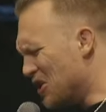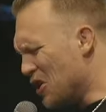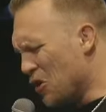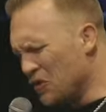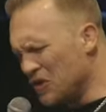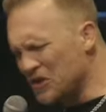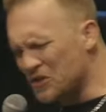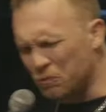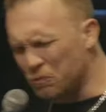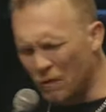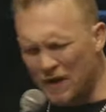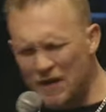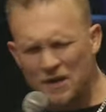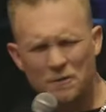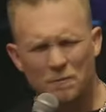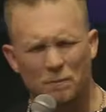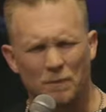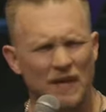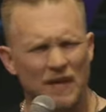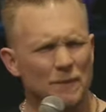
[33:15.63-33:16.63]
noticed
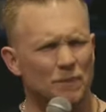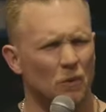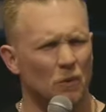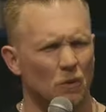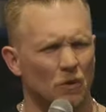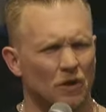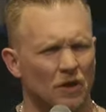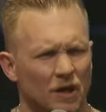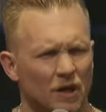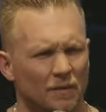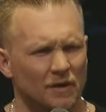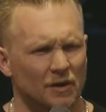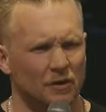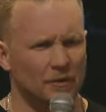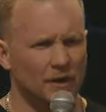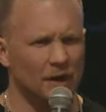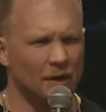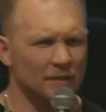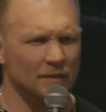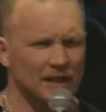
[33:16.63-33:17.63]
weird people were coming
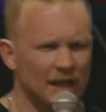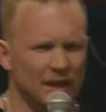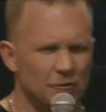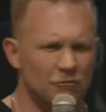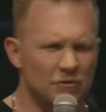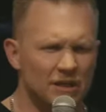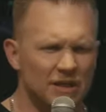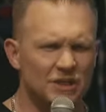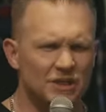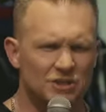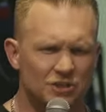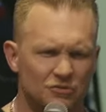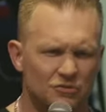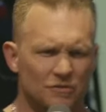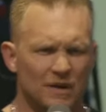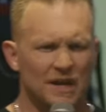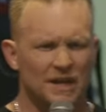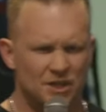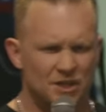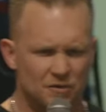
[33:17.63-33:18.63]
around me, like really
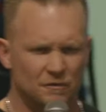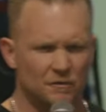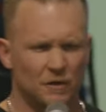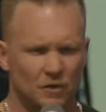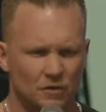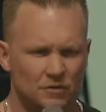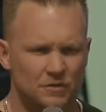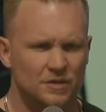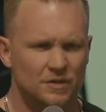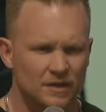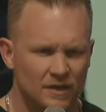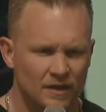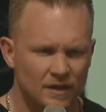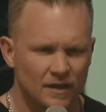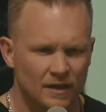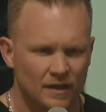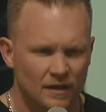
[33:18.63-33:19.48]
strange folks.